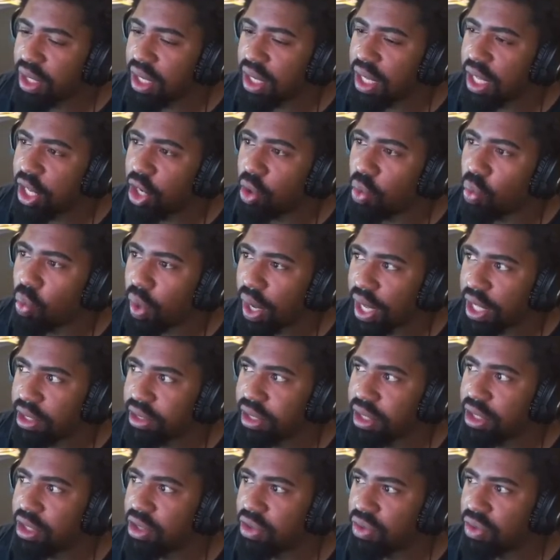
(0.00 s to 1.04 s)
in a way to
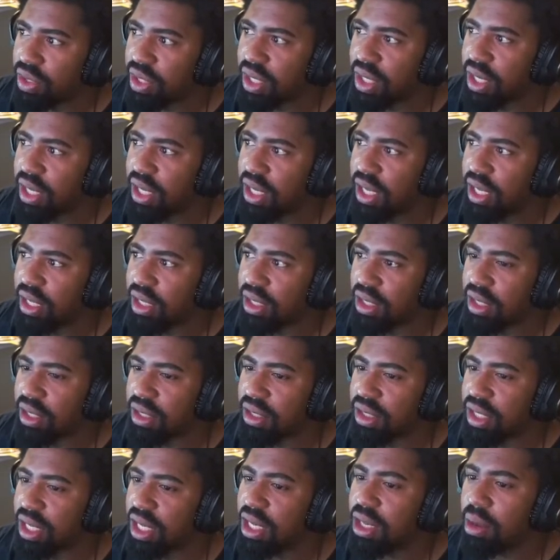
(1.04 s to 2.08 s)
use it as a
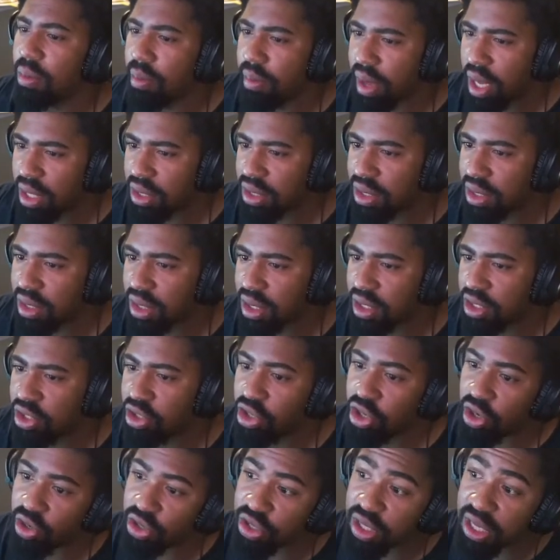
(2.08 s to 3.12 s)
team basis, because
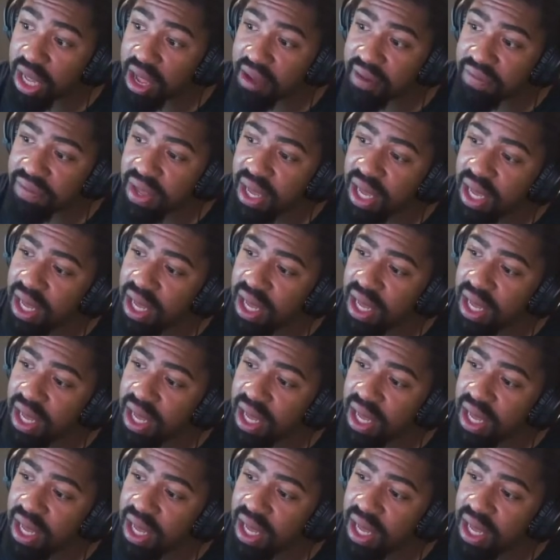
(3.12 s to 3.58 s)
you have